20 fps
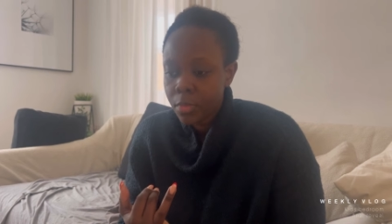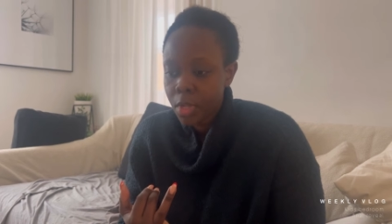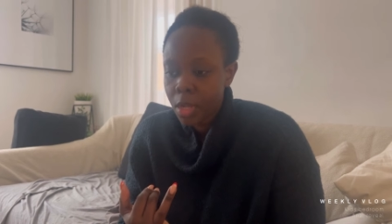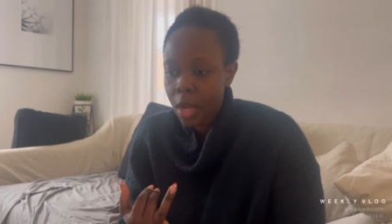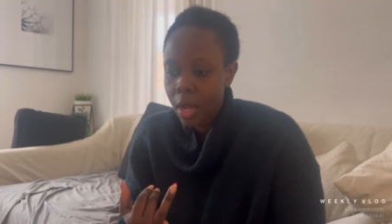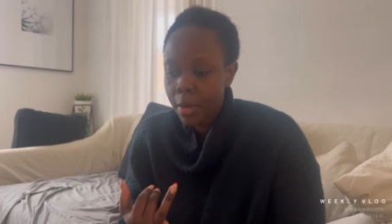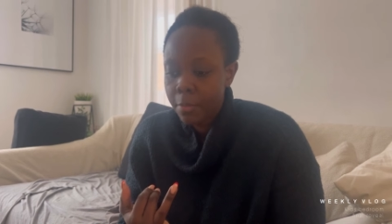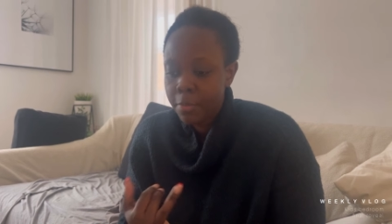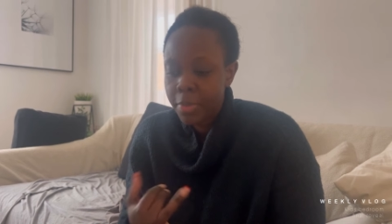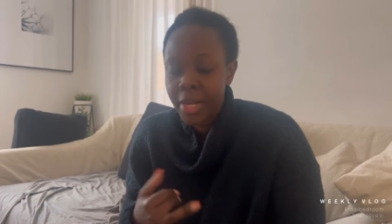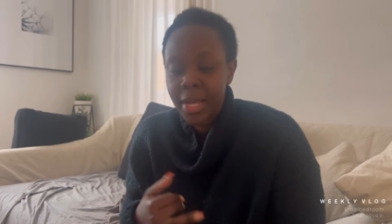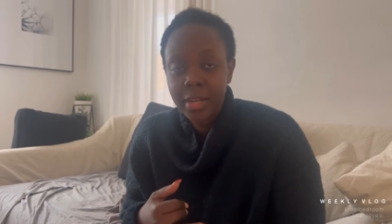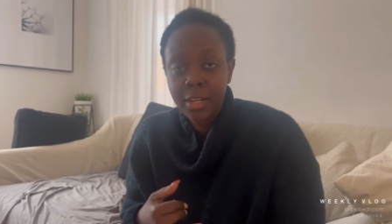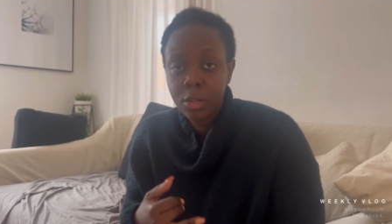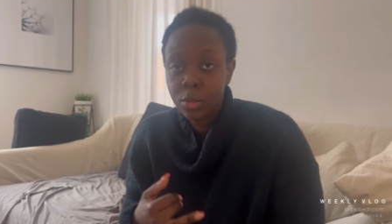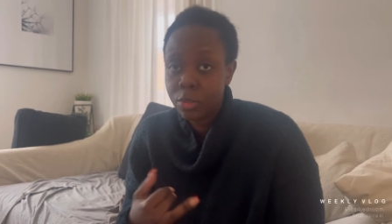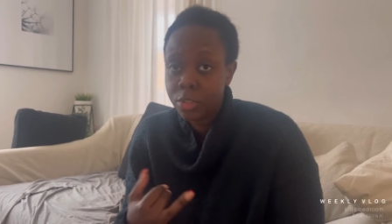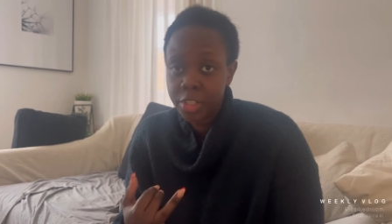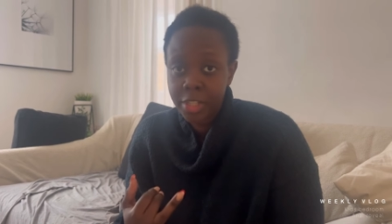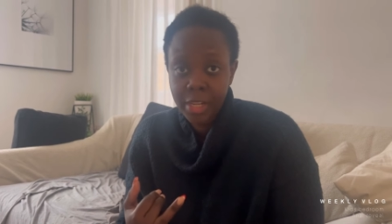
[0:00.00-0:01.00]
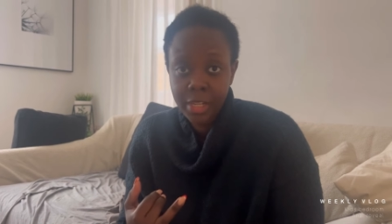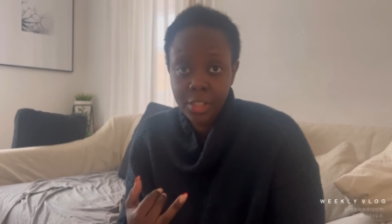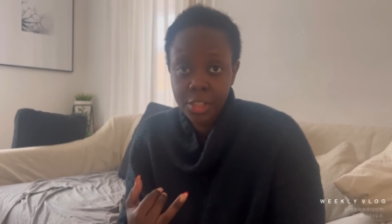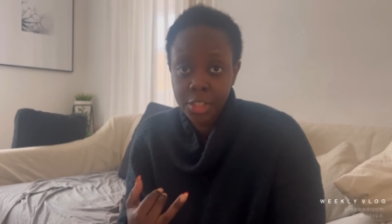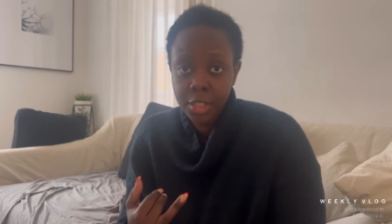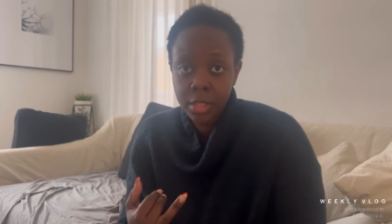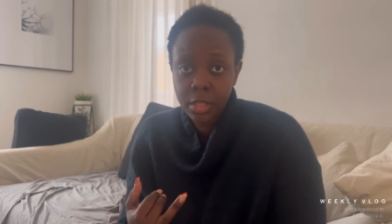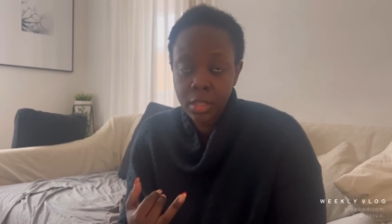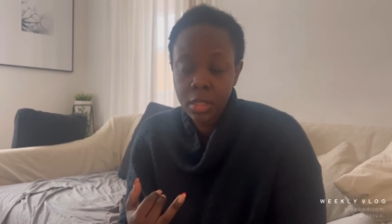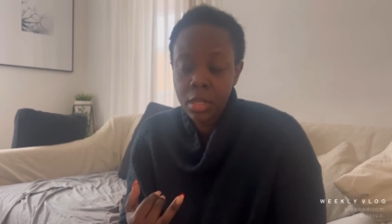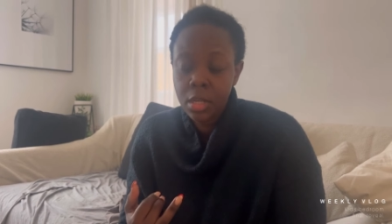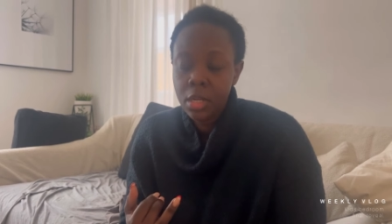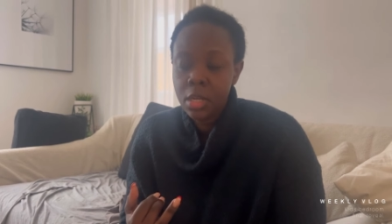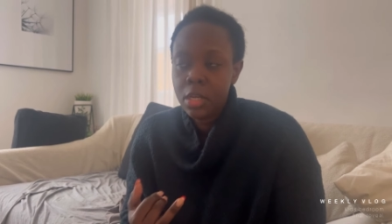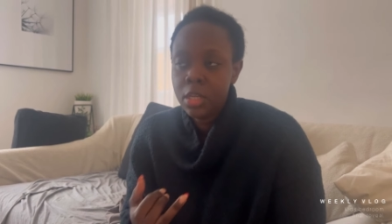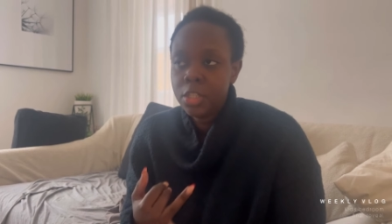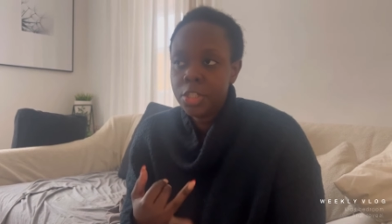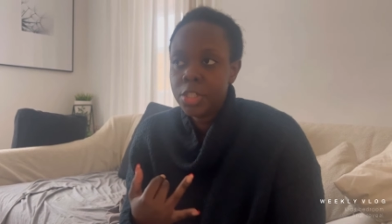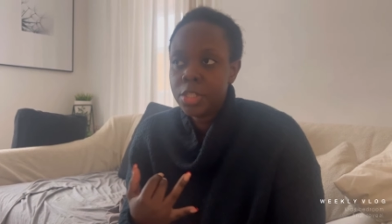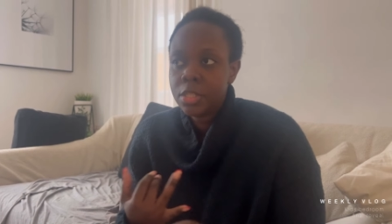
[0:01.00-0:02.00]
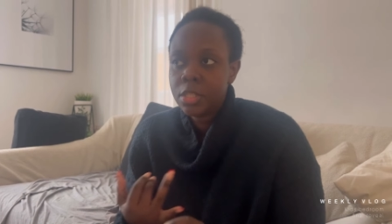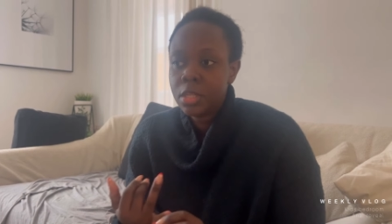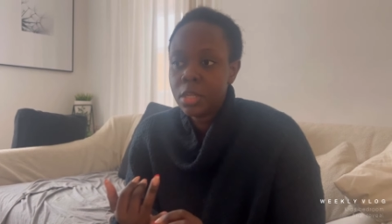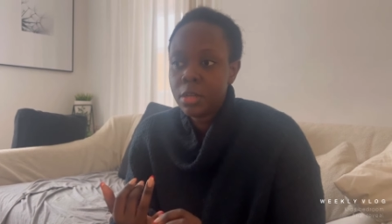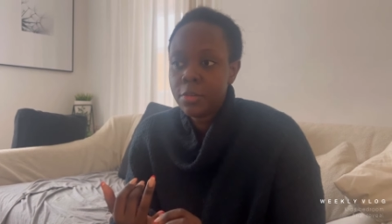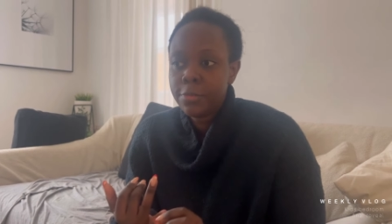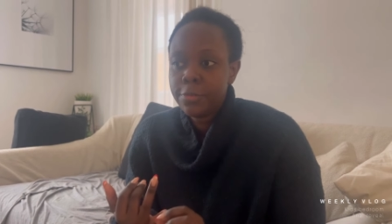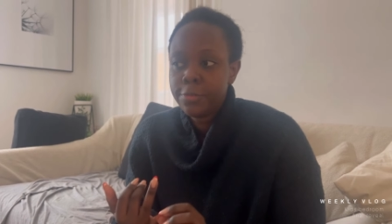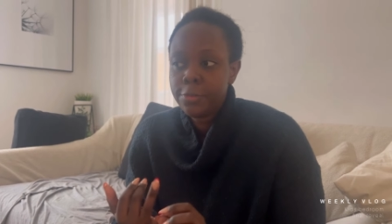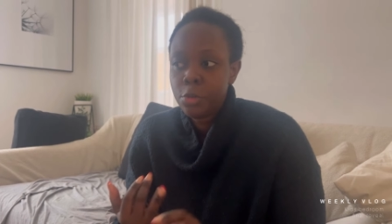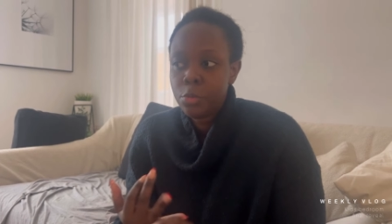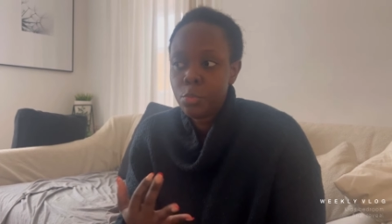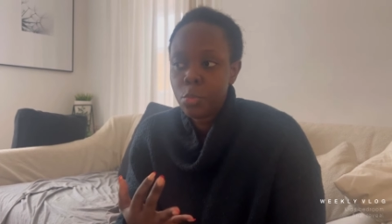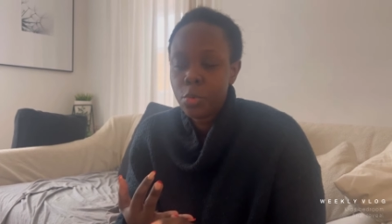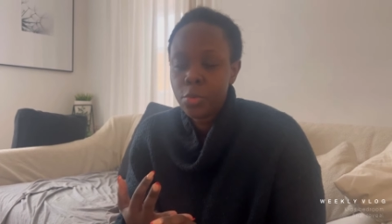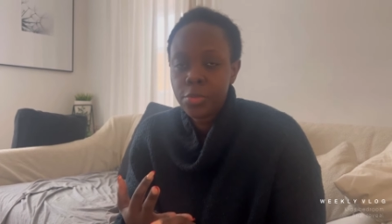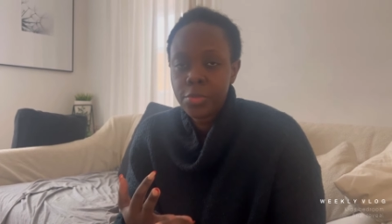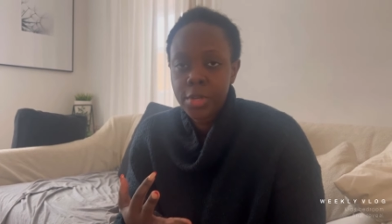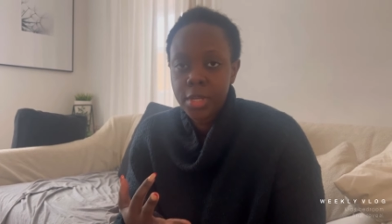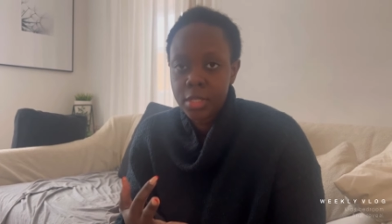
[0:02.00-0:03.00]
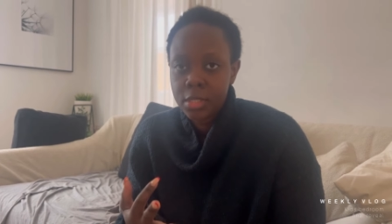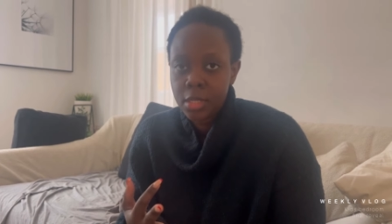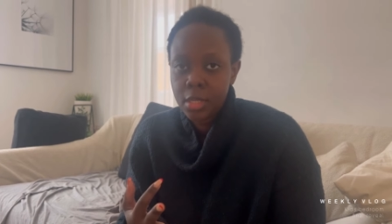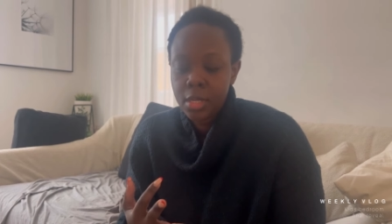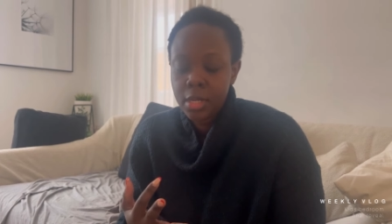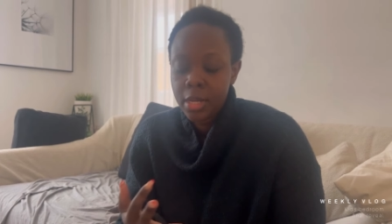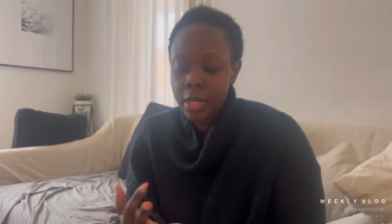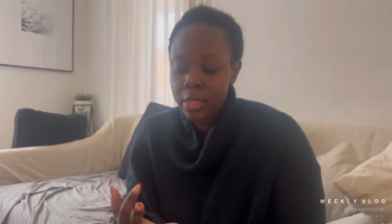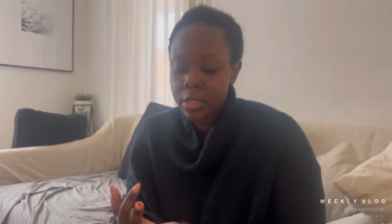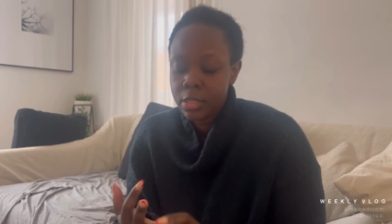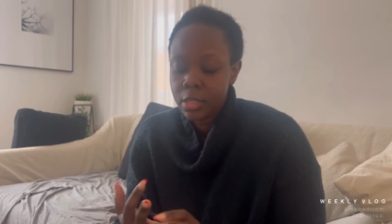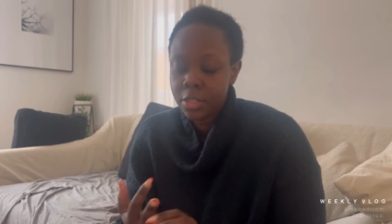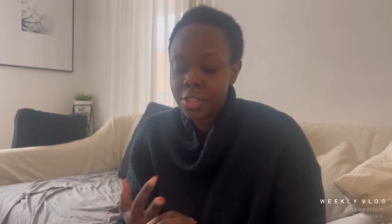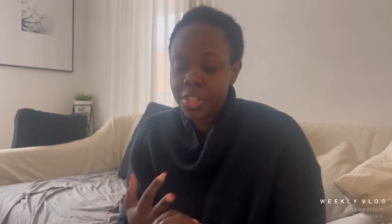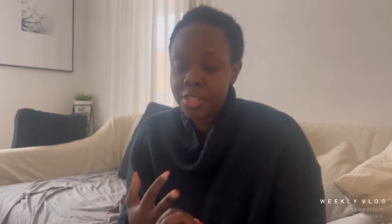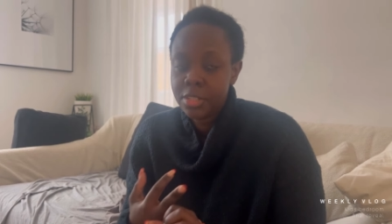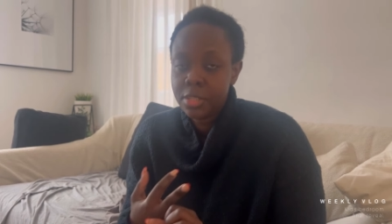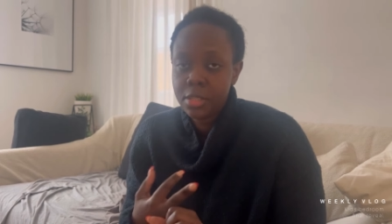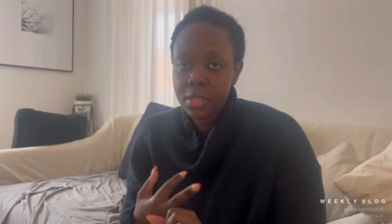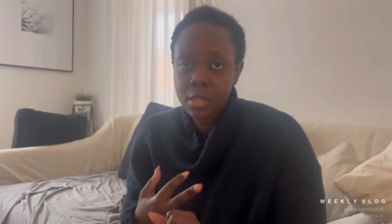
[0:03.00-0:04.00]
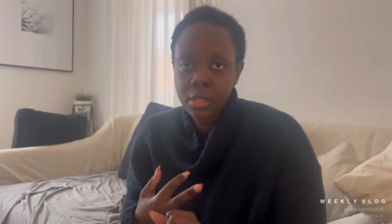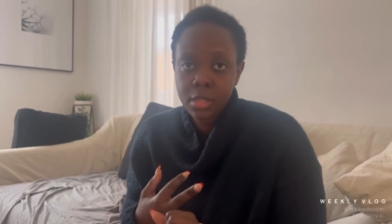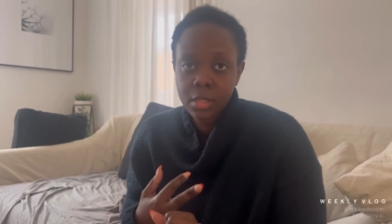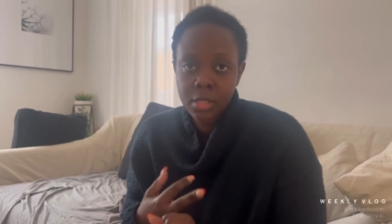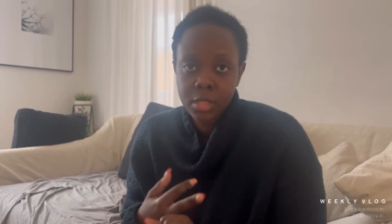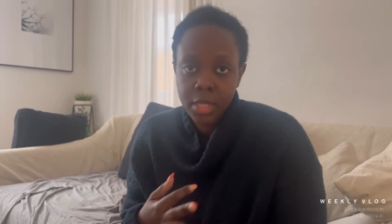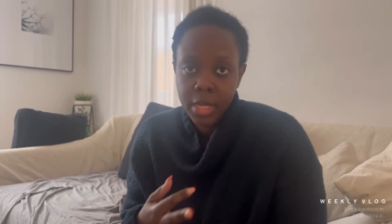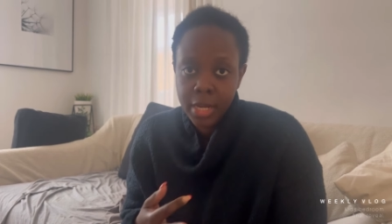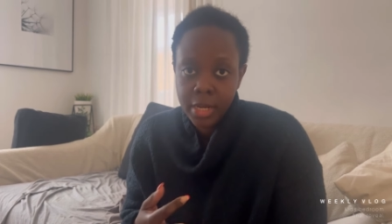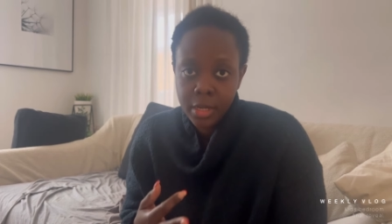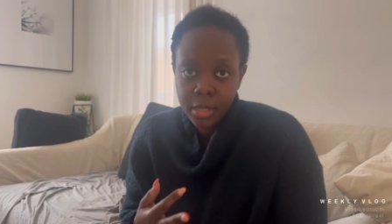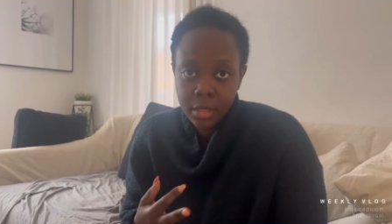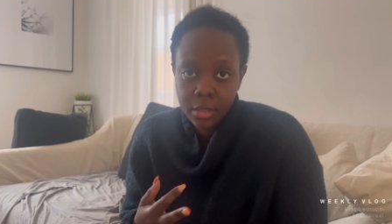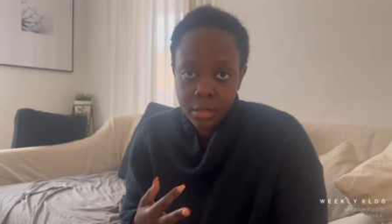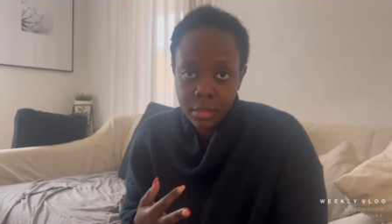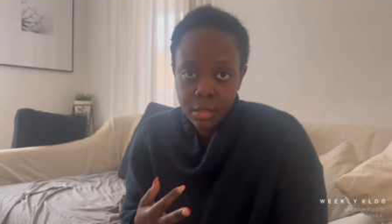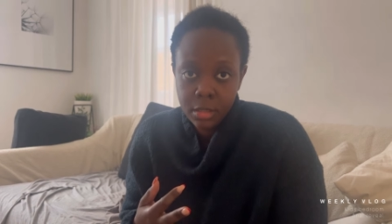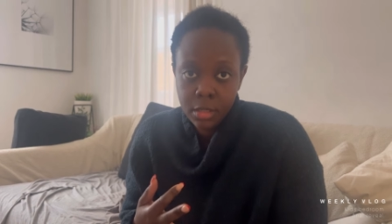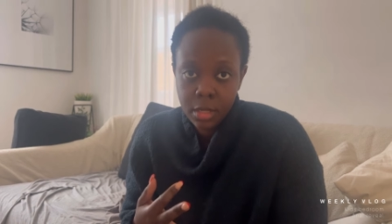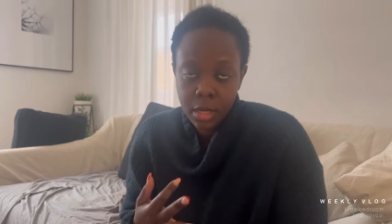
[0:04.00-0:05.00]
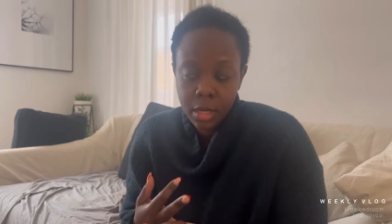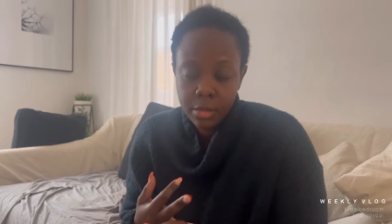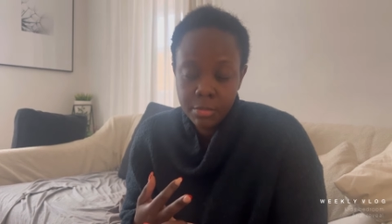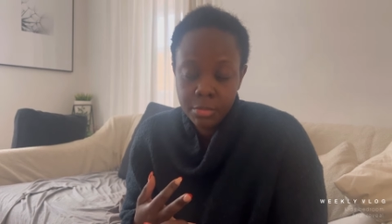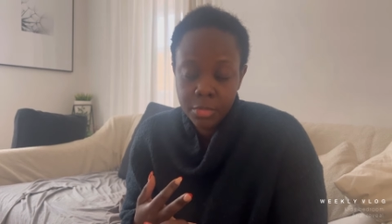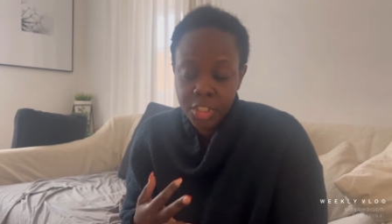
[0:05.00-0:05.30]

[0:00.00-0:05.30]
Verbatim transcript: um, planning on changing just a few more things in there, such as the dining um,